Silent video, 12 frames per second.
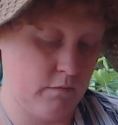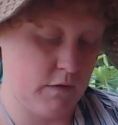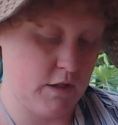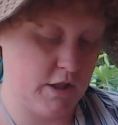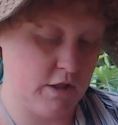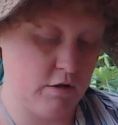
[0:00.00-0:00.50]

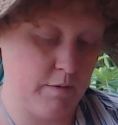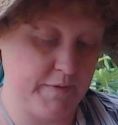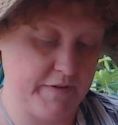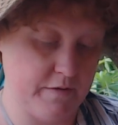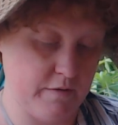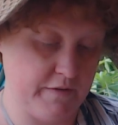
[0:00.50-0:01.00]
She
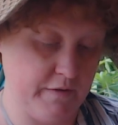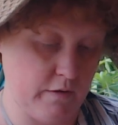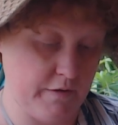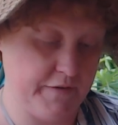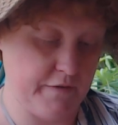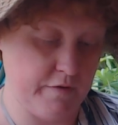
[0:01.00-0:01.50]
trumpets the
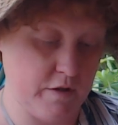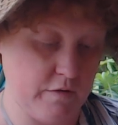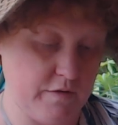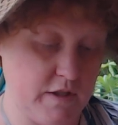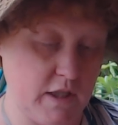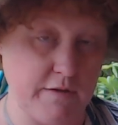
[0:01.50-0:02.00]
results of a new
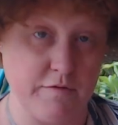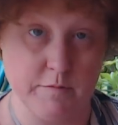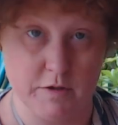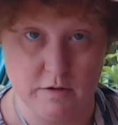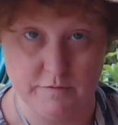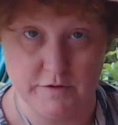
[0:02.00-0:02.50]
study from the
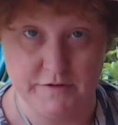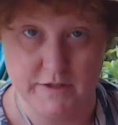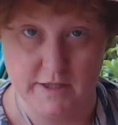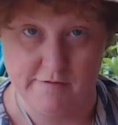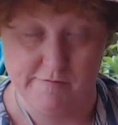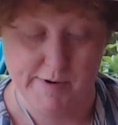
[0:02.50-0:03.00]
University
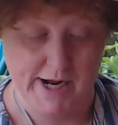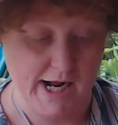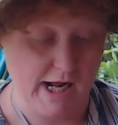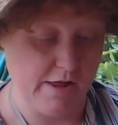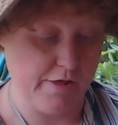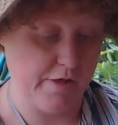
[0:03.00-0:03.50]
of
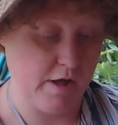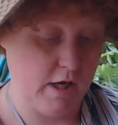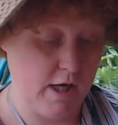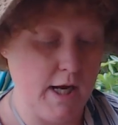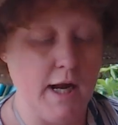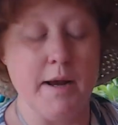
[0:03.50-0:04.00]
Bath.
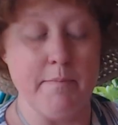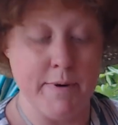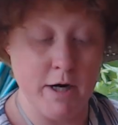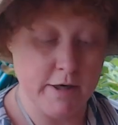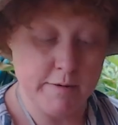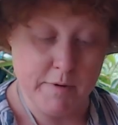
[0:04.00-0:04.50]

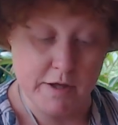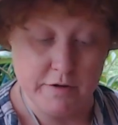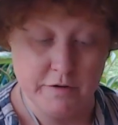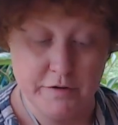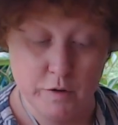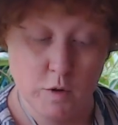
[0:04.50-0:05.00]
Married
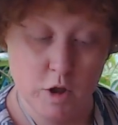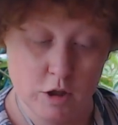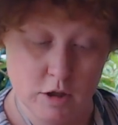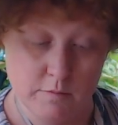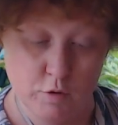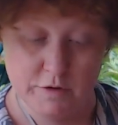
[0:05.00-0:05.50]
mothers who
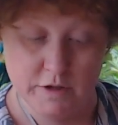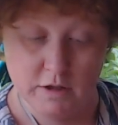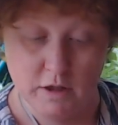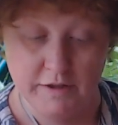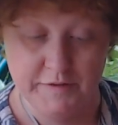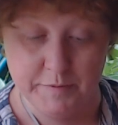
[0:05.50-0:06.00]
earn more than their
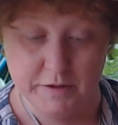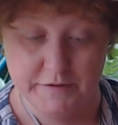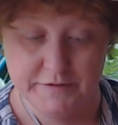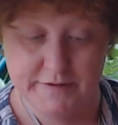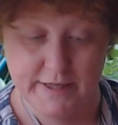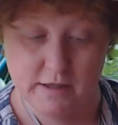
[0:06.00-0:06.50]

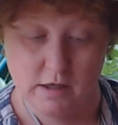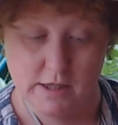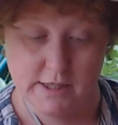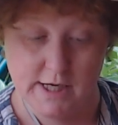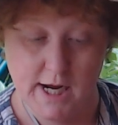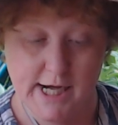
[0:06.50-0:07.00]
husbands take on
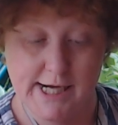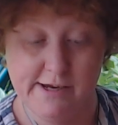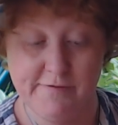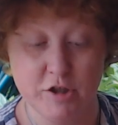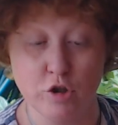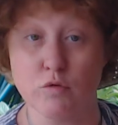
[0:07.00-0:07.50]
an
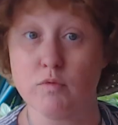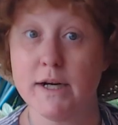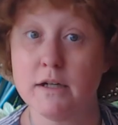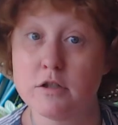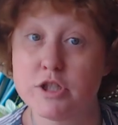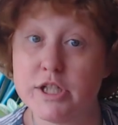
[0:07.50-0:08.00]
even
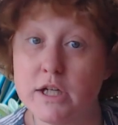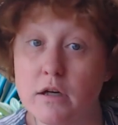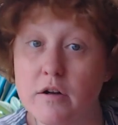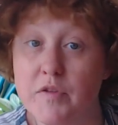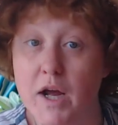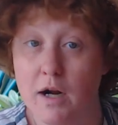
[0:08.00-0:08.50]
greater share
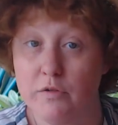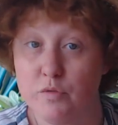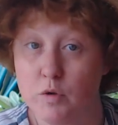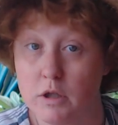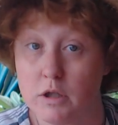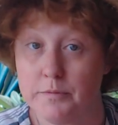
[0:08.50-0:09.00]
of the
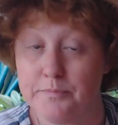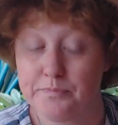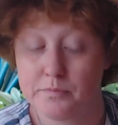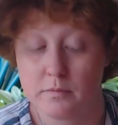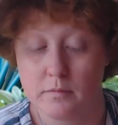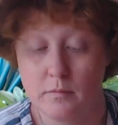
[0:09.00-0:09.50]
housework.
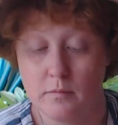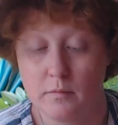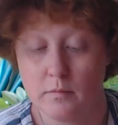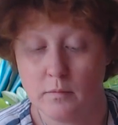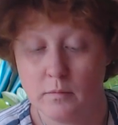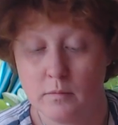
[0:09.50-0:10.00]

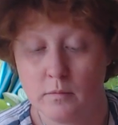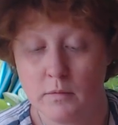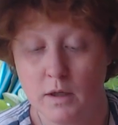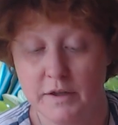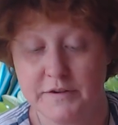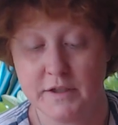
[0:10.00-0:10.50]

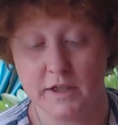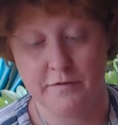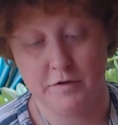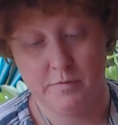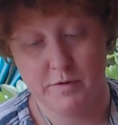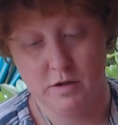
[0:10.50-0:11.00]
A study
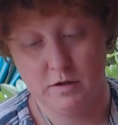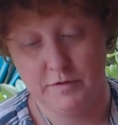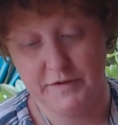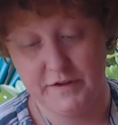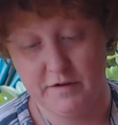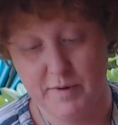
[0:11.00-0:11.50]
from the
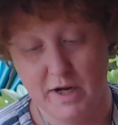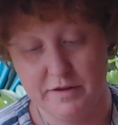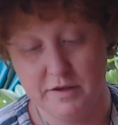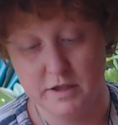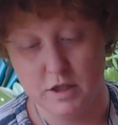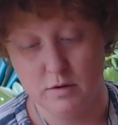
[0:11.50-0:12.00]
University of Bath
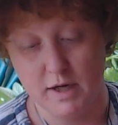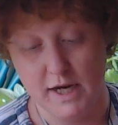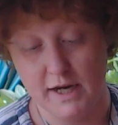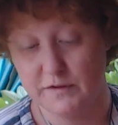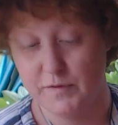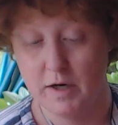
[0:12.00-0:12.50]
in the UK
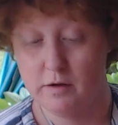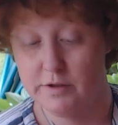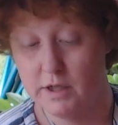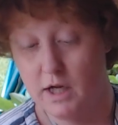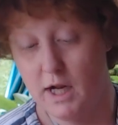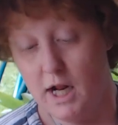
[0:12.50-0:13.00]
has found
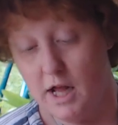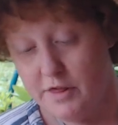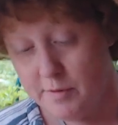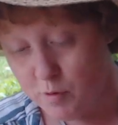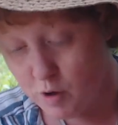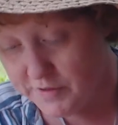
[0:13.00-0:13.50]
the
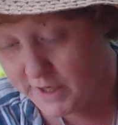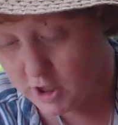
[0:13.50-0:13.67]
more they